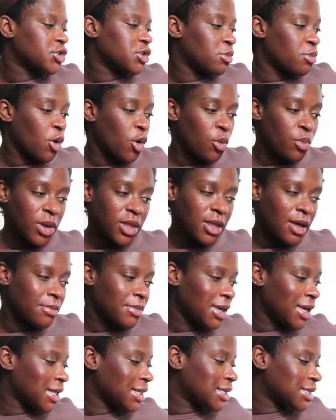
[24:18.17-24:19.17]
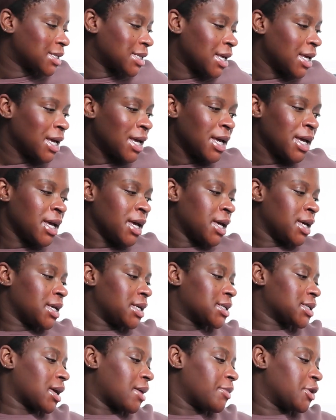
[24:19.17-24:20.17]
So I'm hoping that means
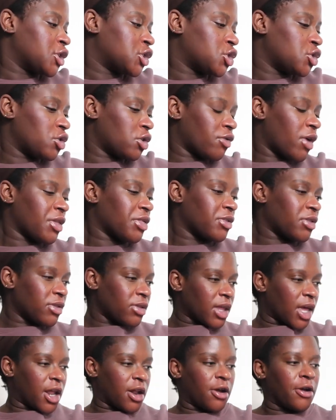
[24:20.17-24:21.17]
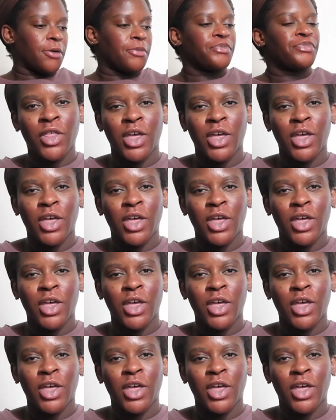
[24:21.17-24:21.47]
he's coming sooner rather than later.